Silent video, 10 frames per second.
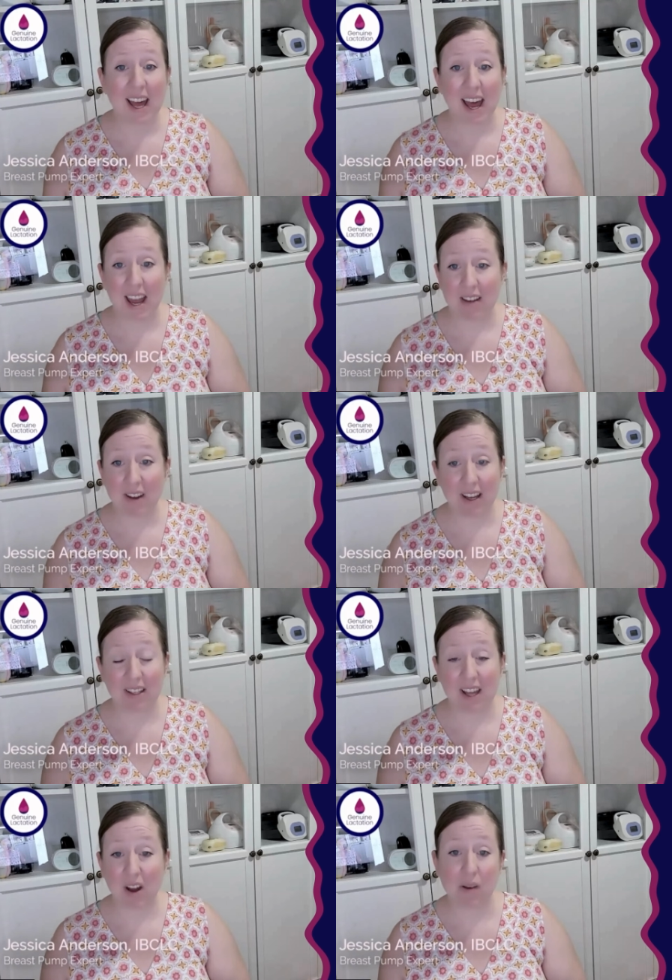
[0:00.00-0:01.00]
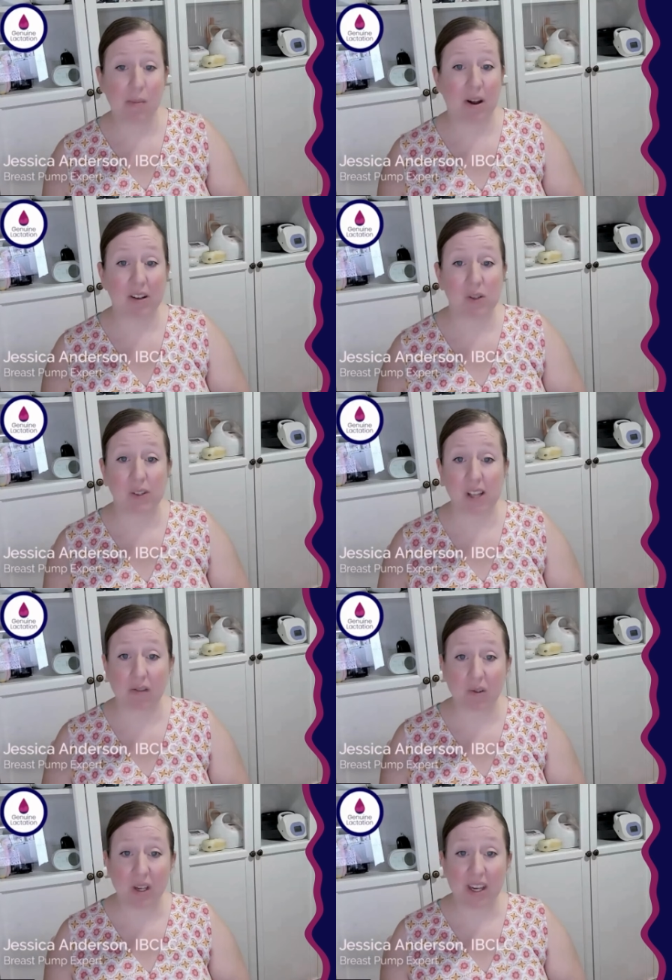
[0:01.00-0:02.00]
I've had the Elvie products for
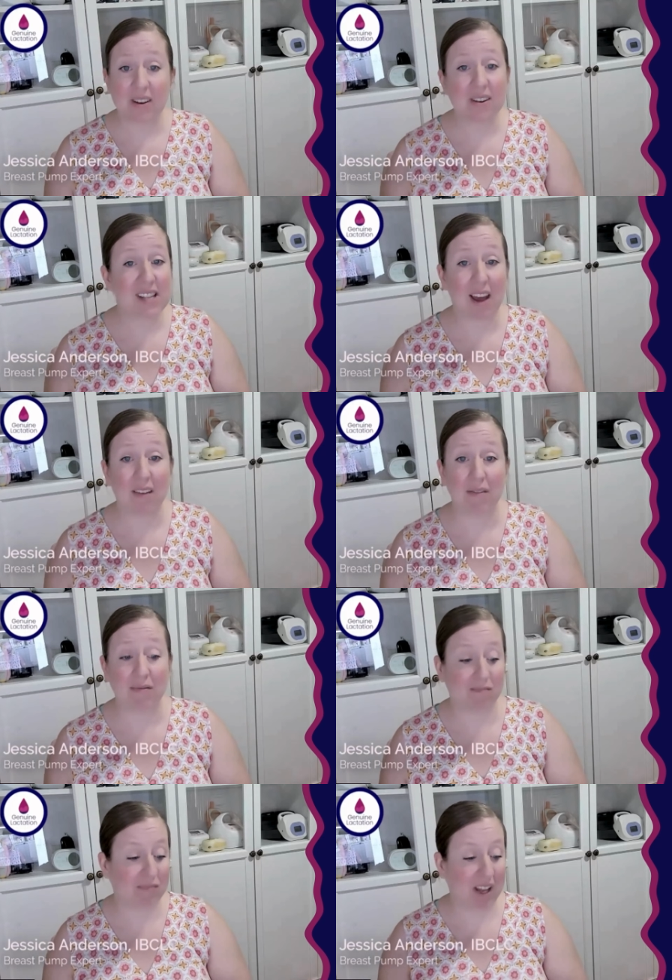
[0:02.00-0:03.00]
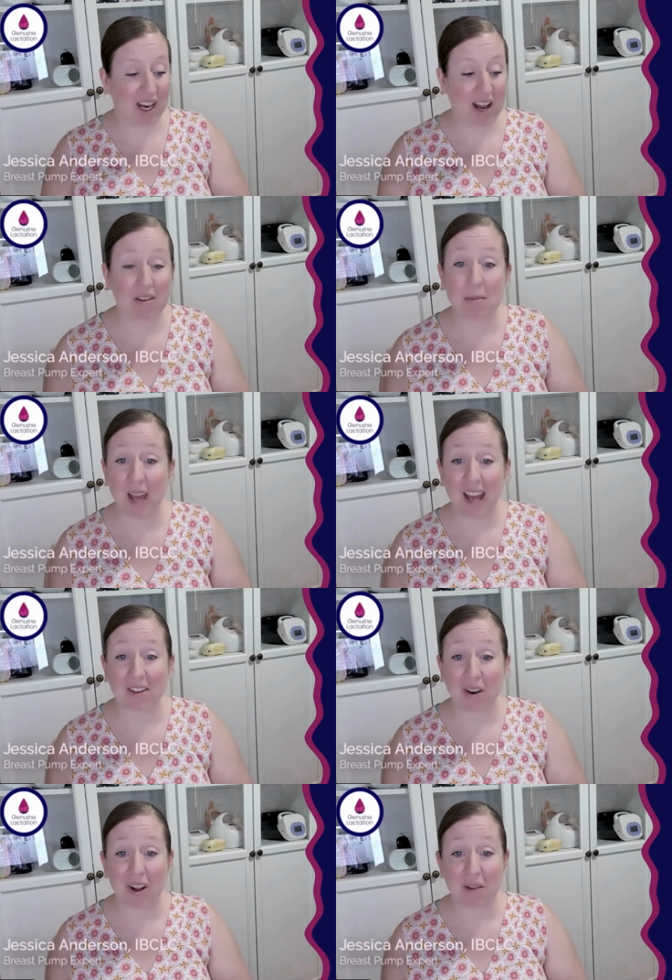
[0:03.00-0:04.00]
several years. I've inevitably had to
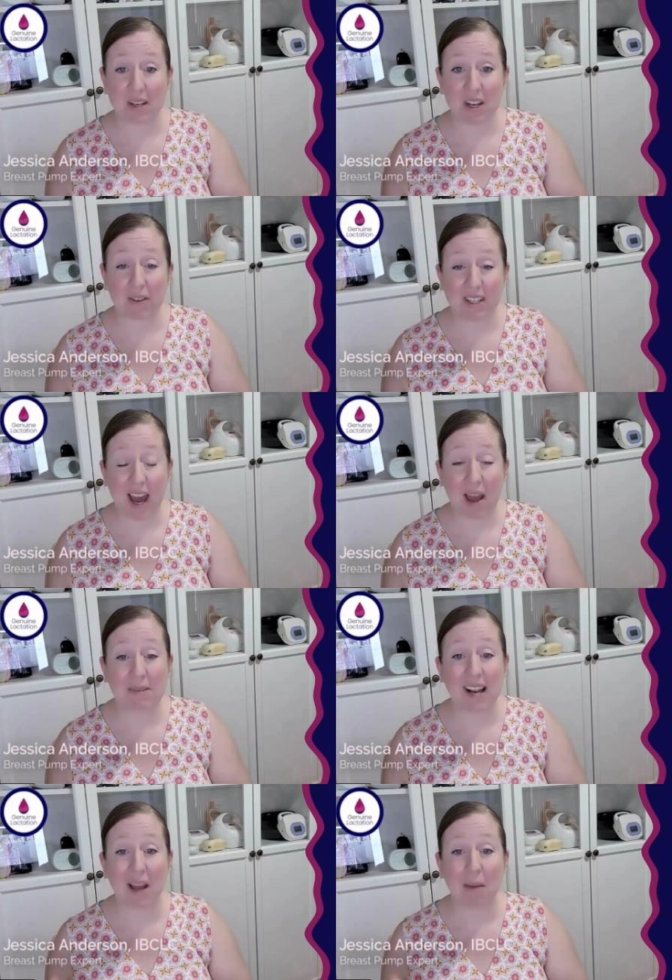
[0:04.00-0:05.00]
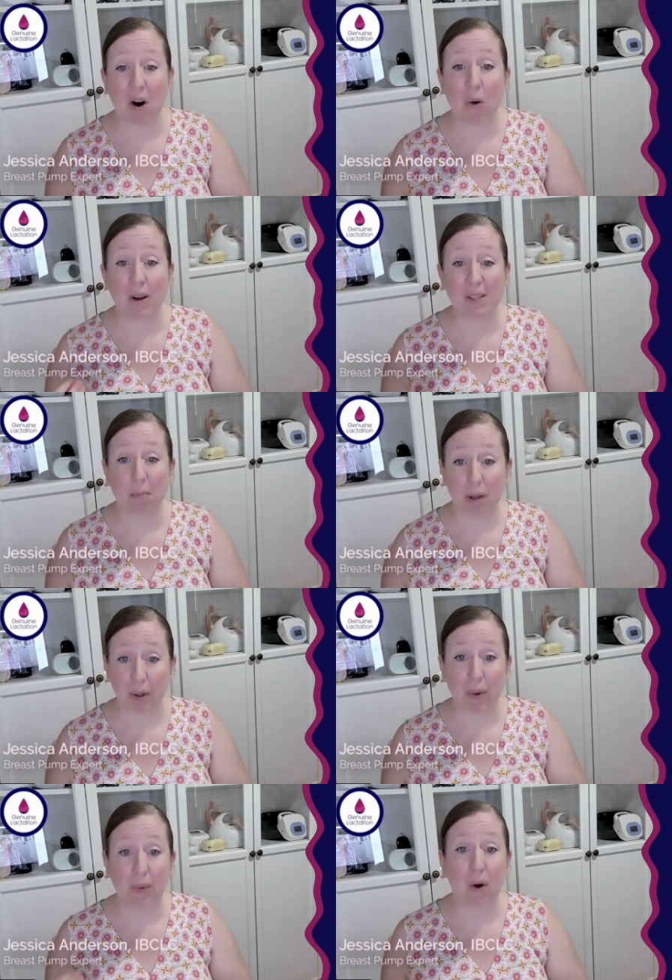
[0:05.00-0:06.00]
call them at different times, and I am always
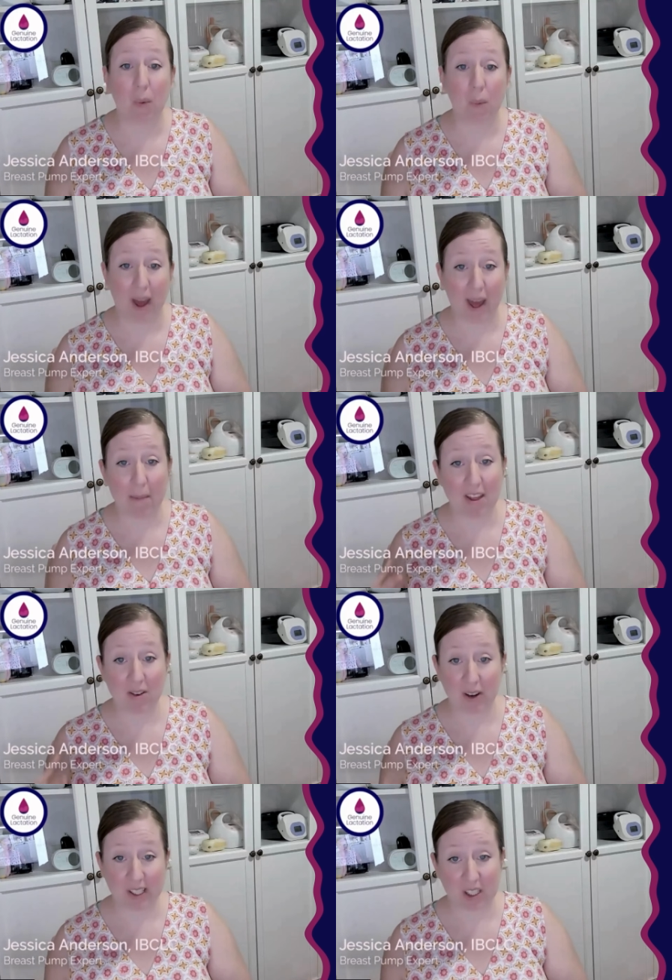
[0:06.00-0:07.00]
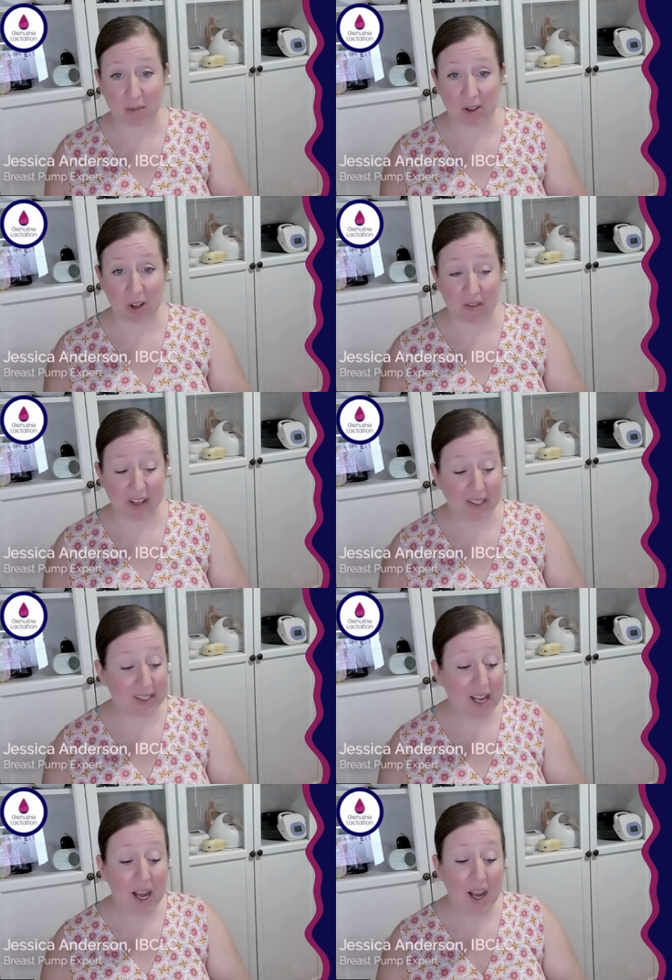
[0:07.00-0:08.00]
blown away by their customer service.
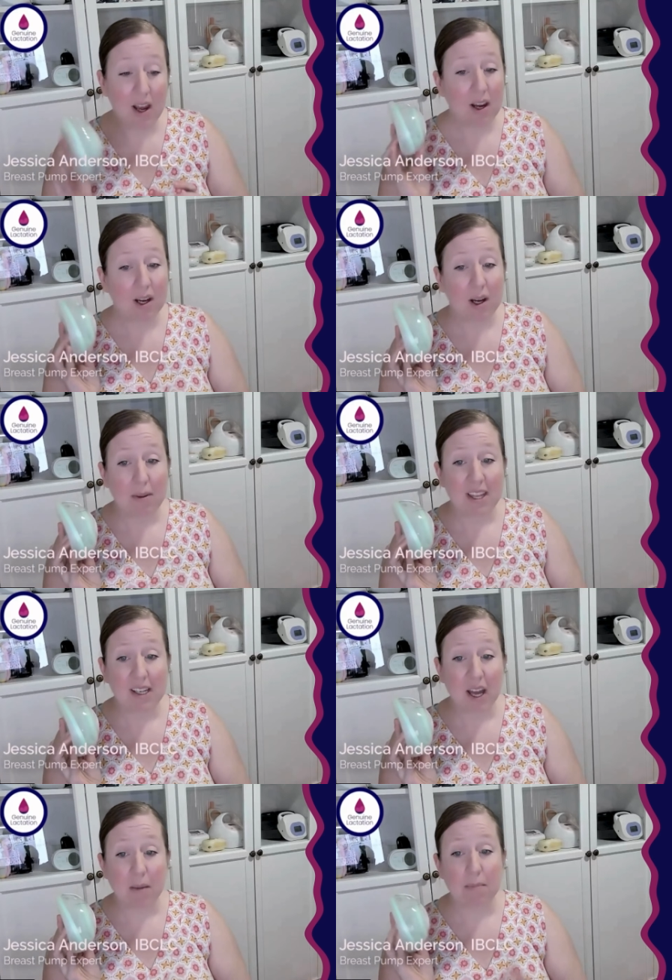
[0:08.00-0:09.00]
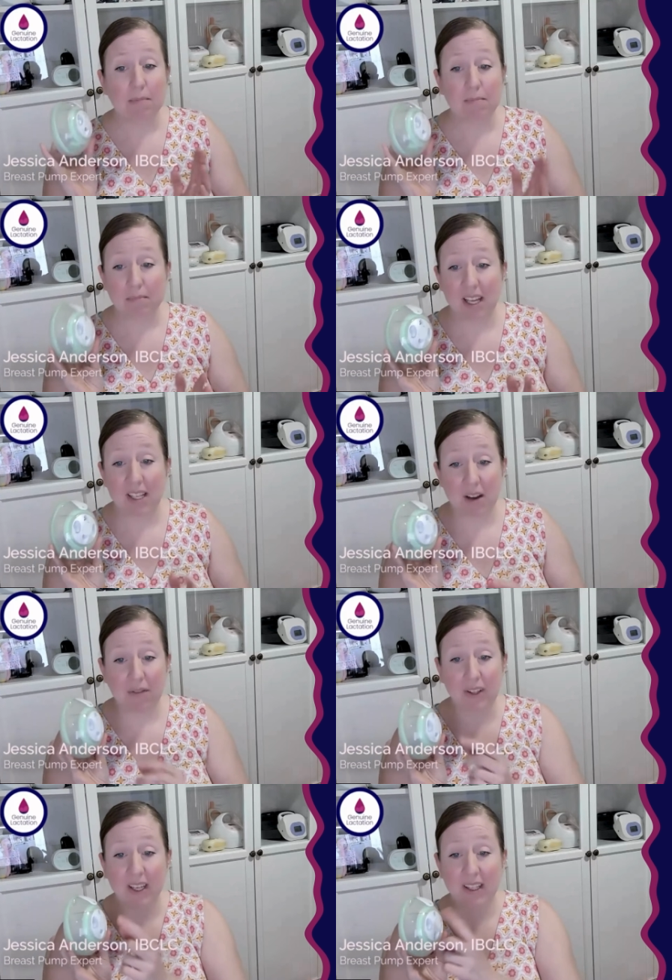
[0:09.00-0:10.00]
But the cup can
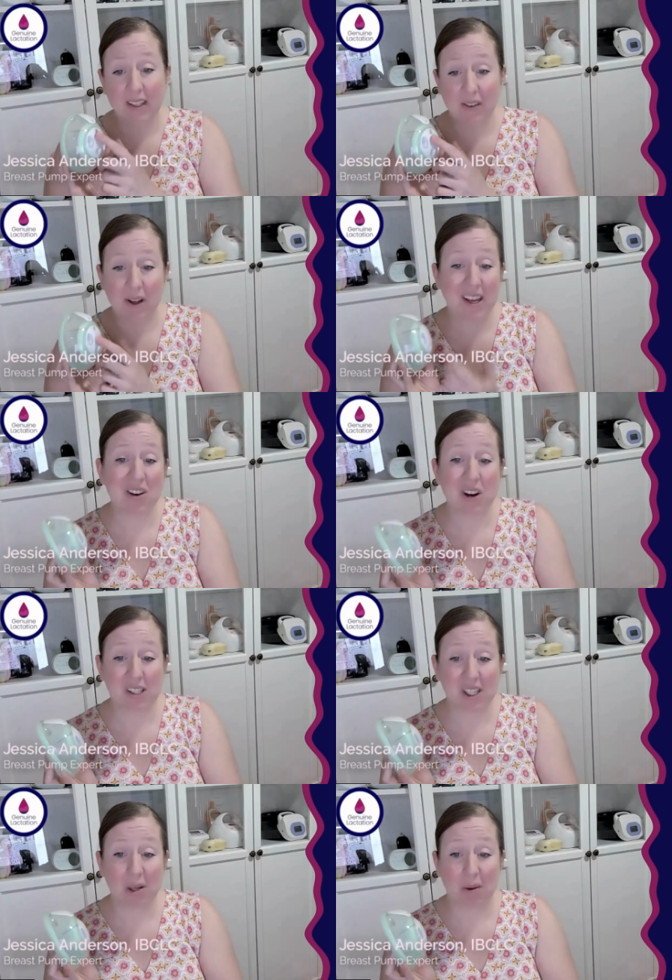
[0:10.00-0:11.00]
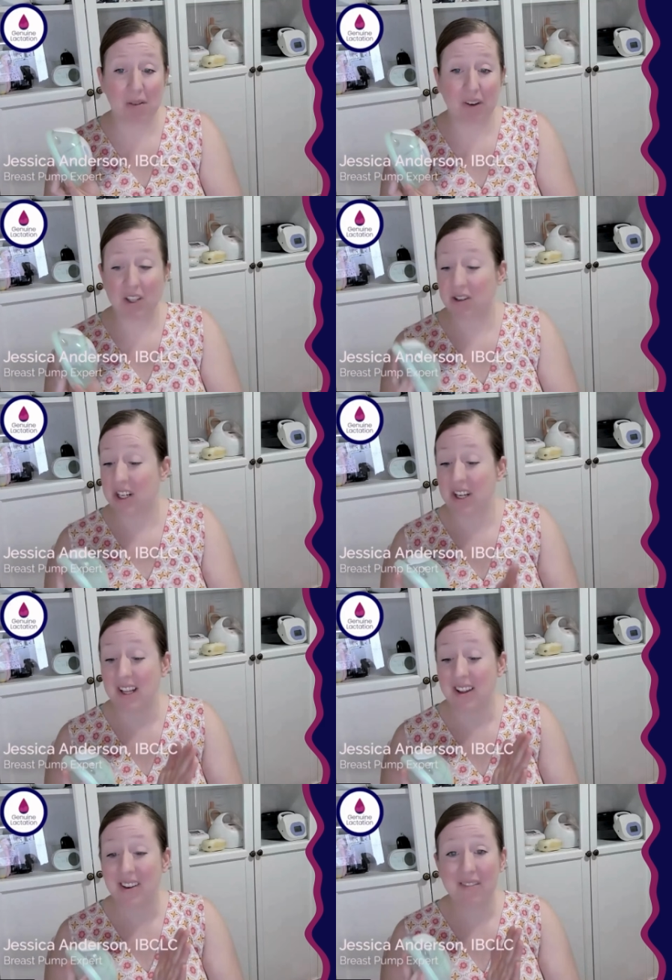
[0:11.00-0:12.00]
definitely, that can cause a little bit of
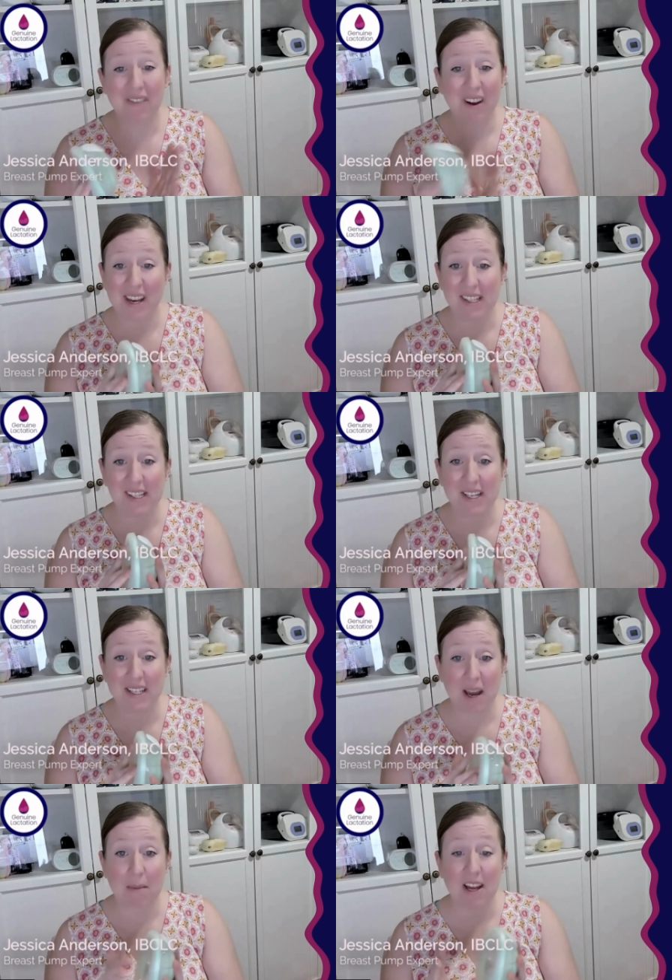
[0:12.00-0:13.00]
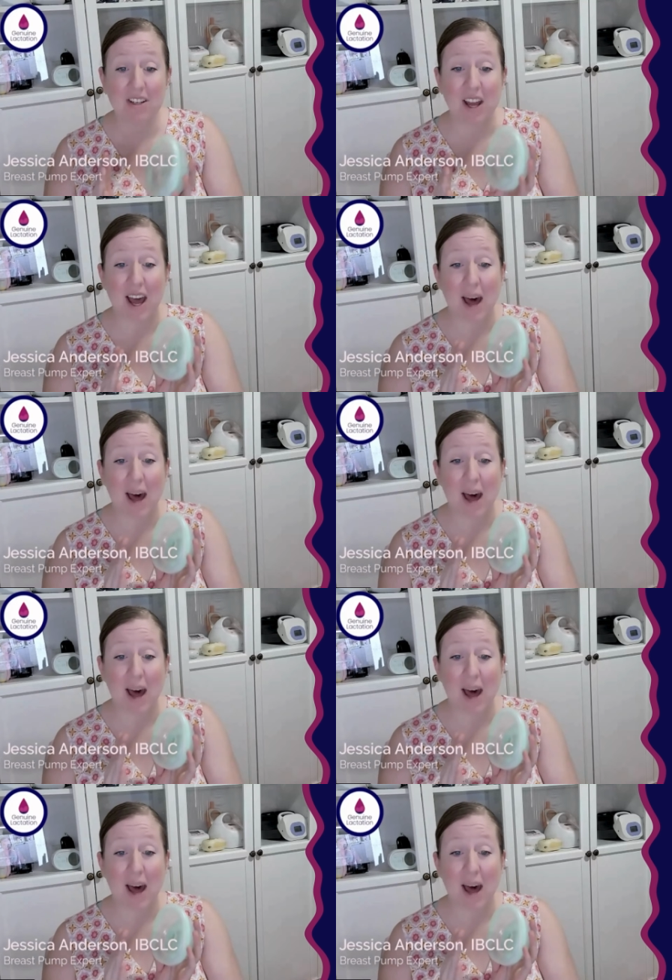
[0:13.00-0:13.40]
frustration. They're very easy to damage.